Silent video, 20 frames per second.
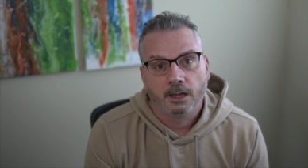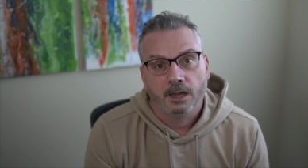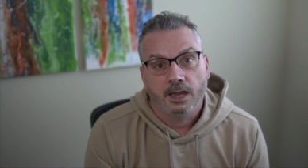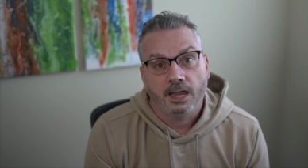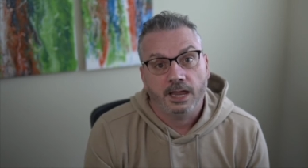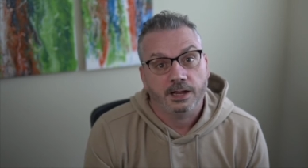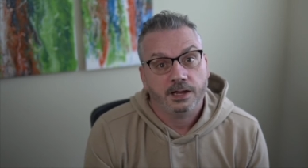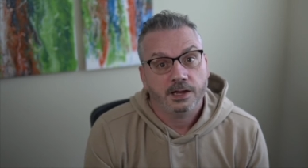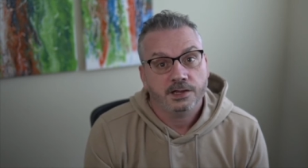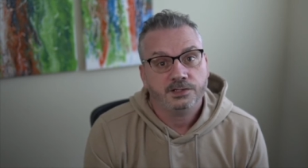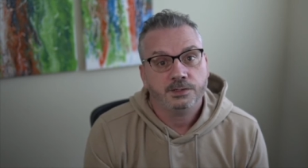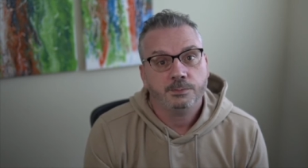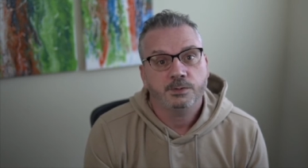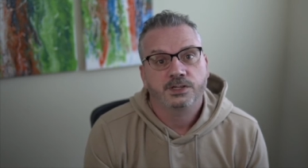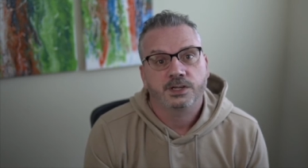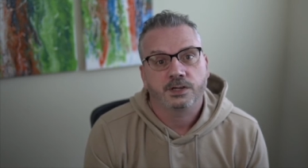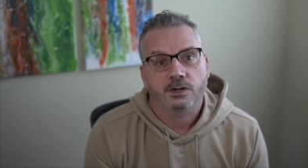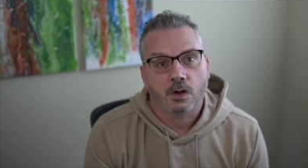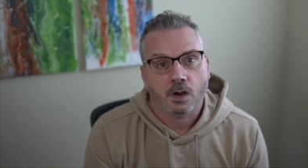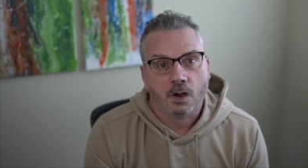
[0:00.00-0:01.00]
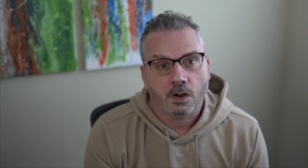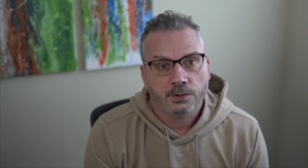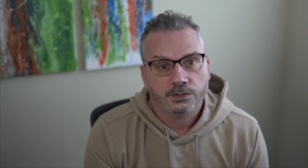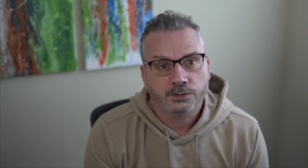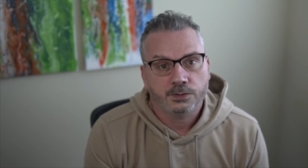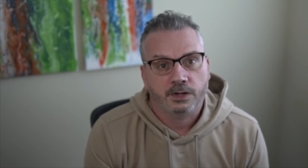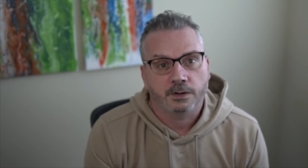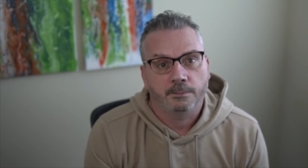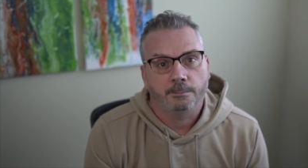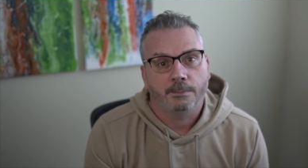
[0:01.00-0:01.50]
And customers can also
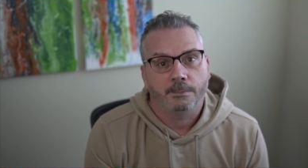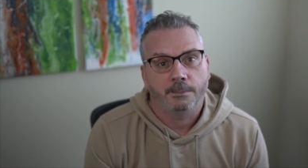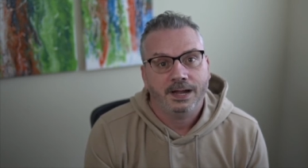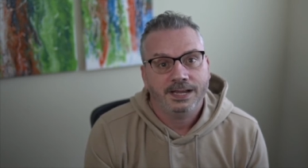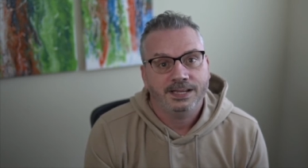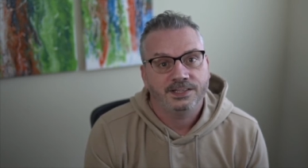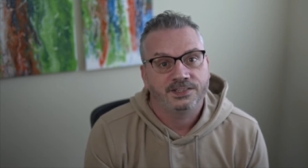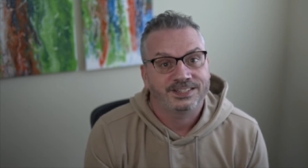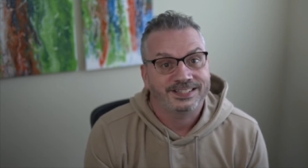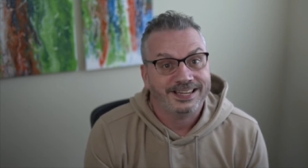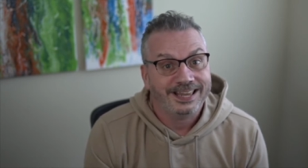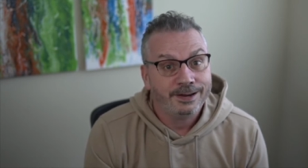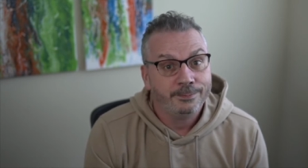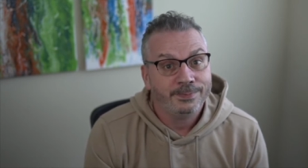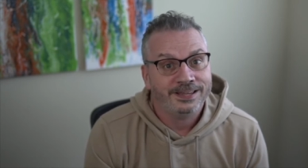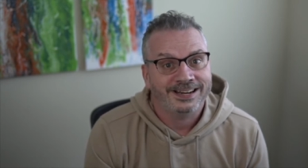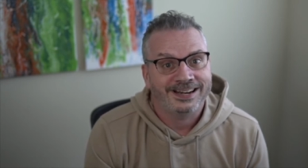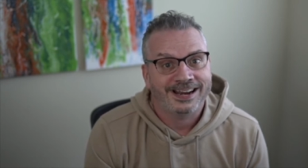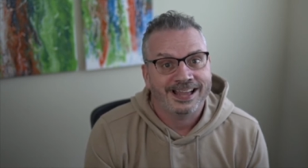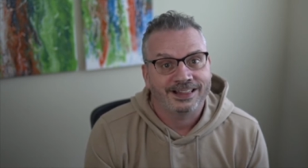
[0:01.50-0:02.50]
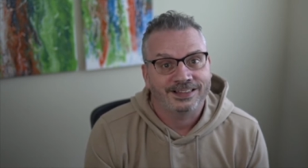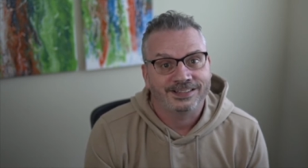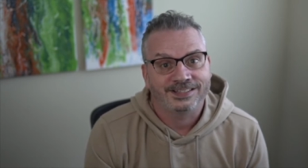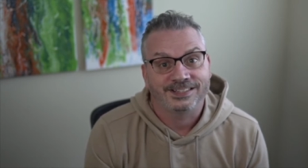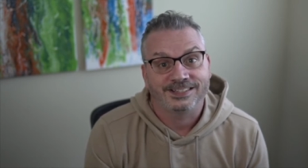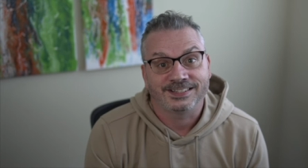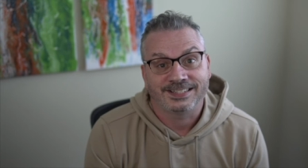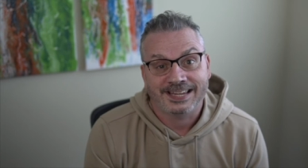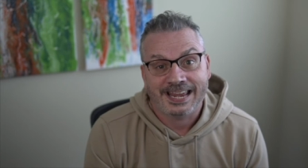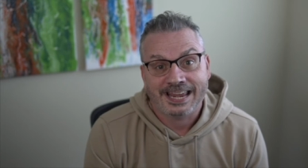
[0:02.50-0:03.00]
combine sentiment
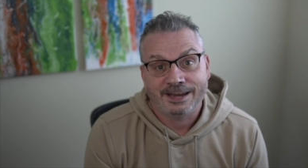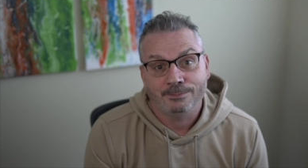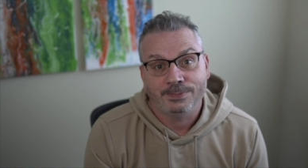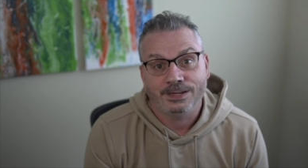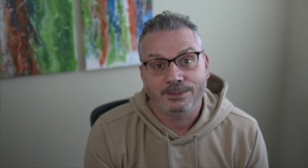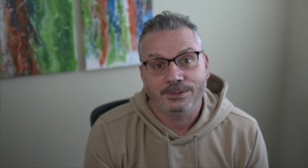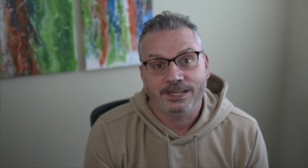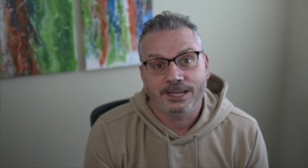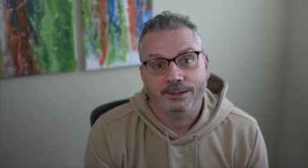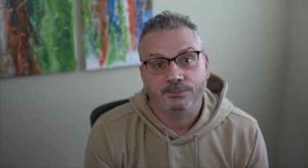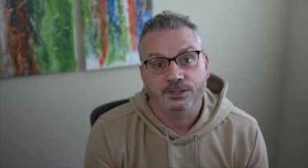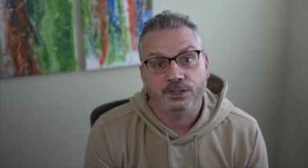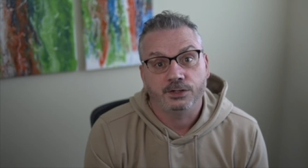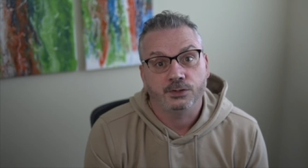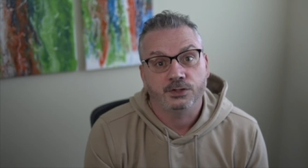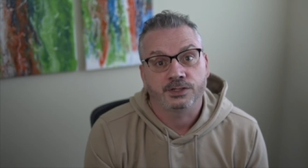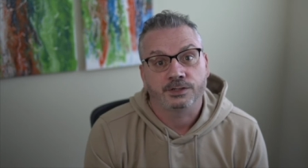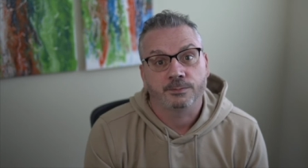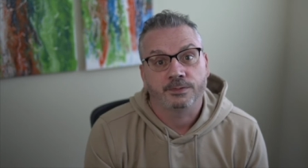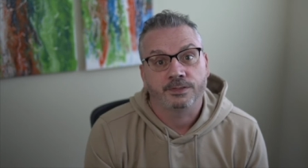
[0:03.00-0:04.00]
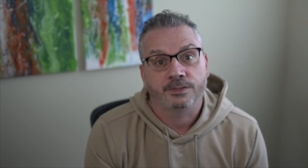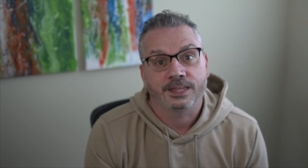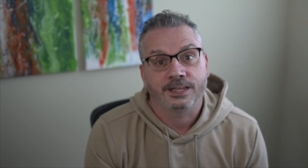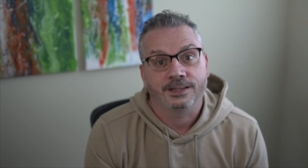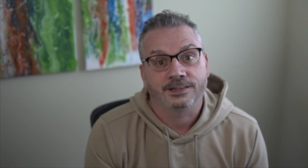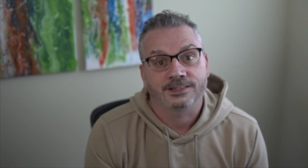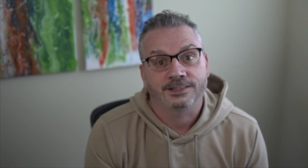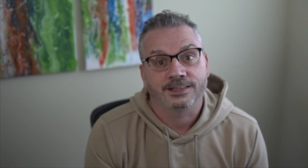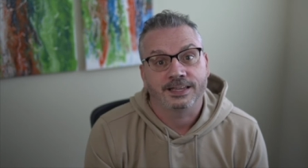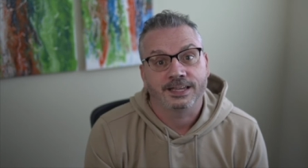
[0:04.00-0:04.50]
analysis and BPM to do some
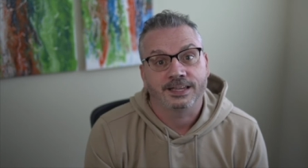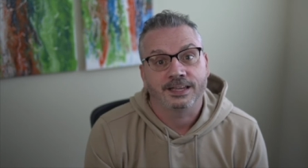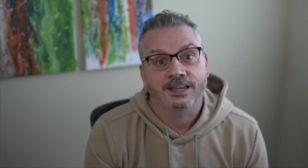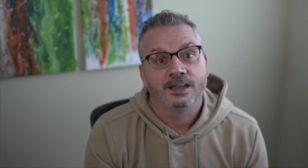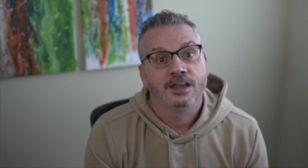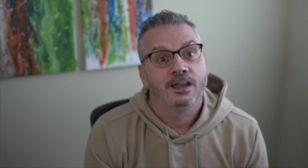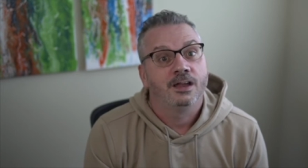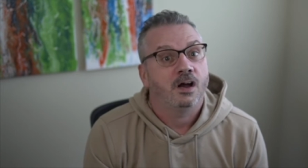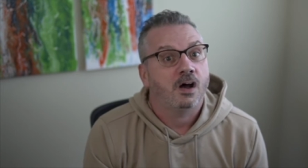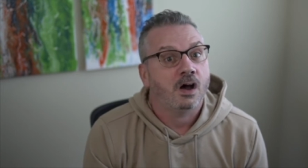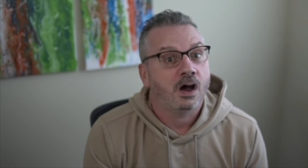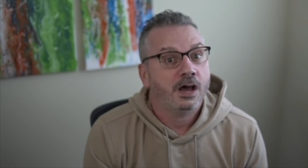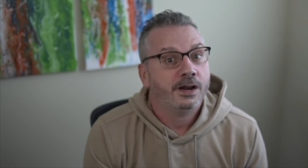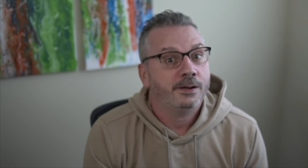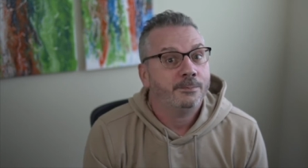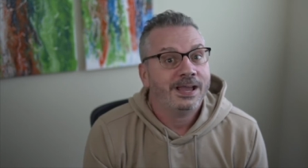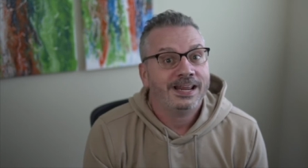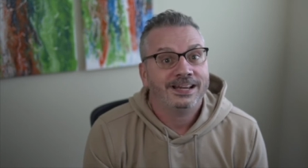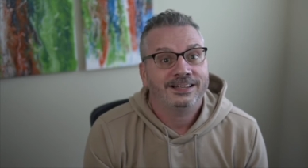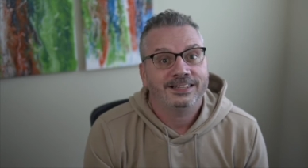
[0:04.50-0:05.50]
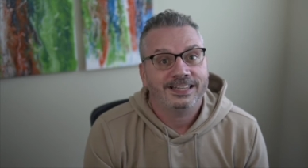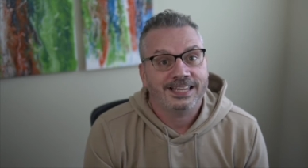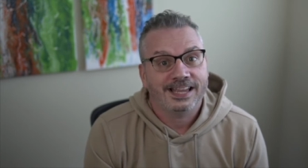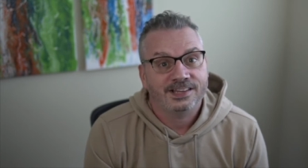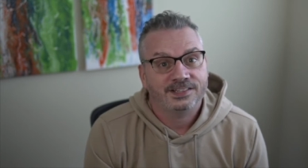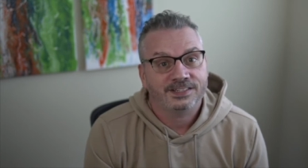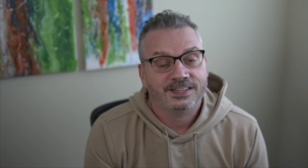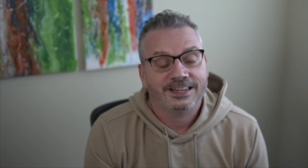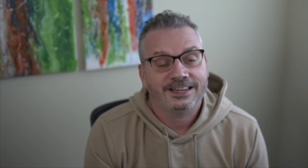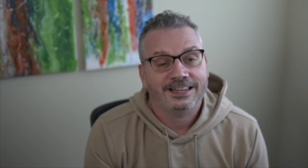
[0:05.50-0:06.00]
things like automatically
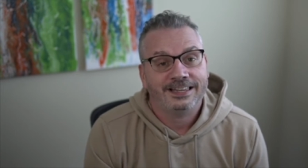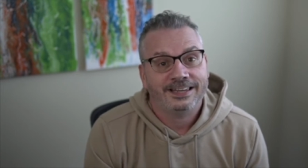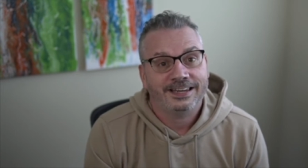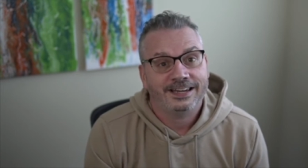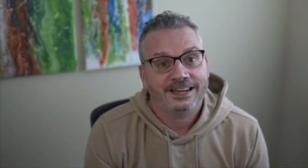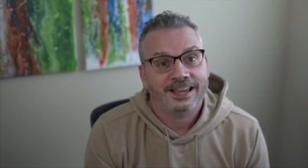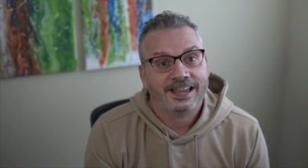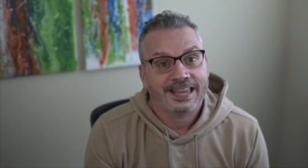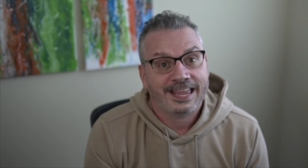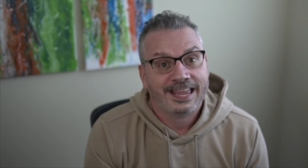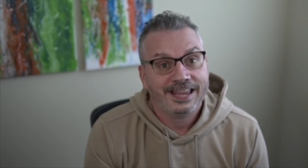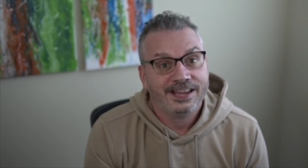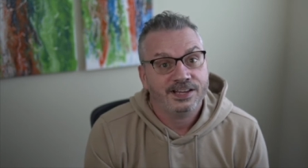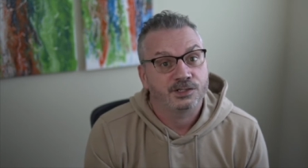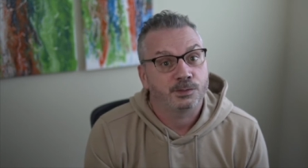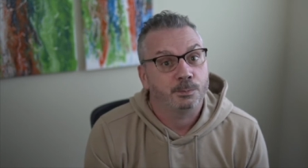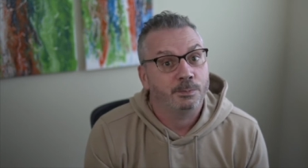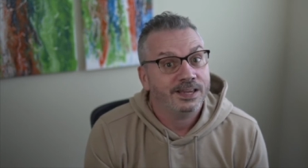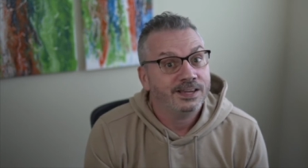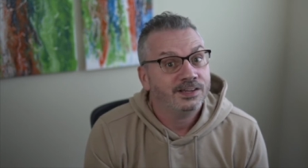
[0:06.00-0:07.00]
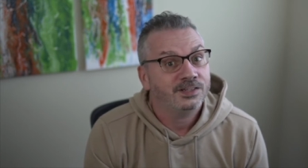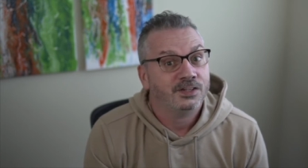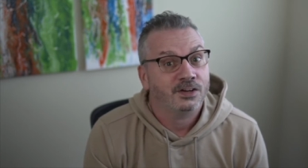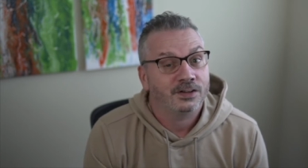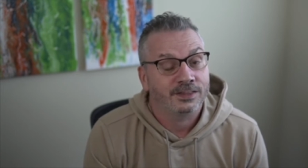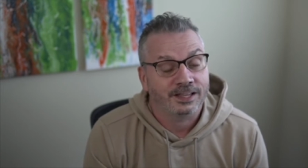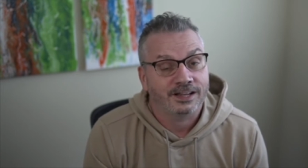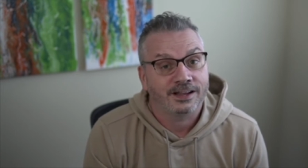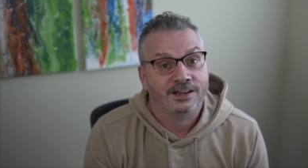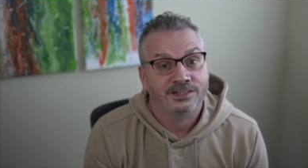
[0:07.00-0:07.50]
escalating a case based on
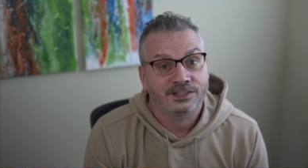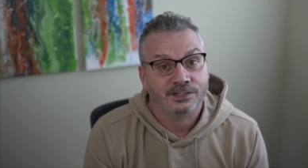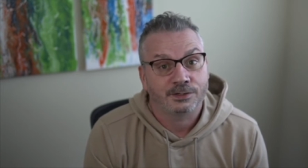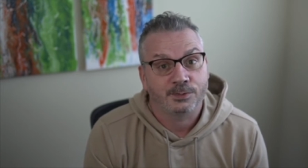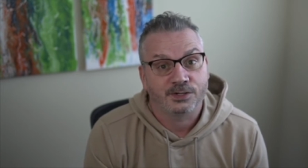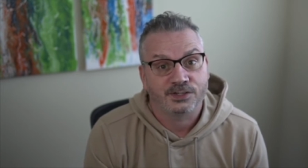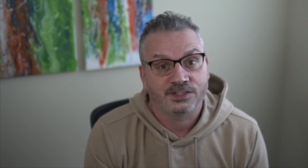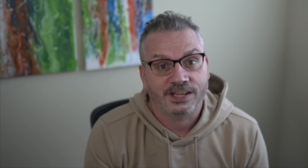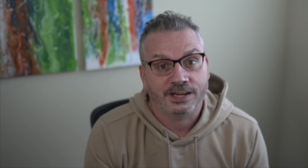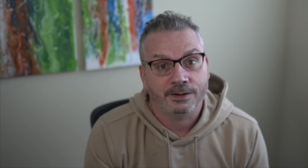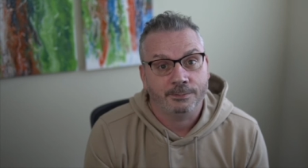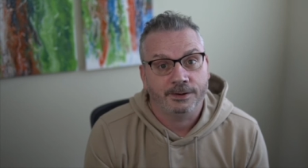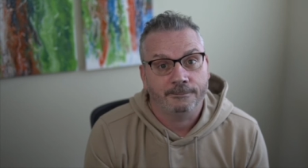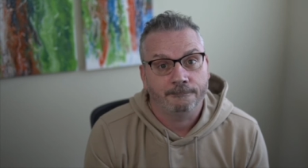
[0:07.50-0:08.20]
the customer sentiment.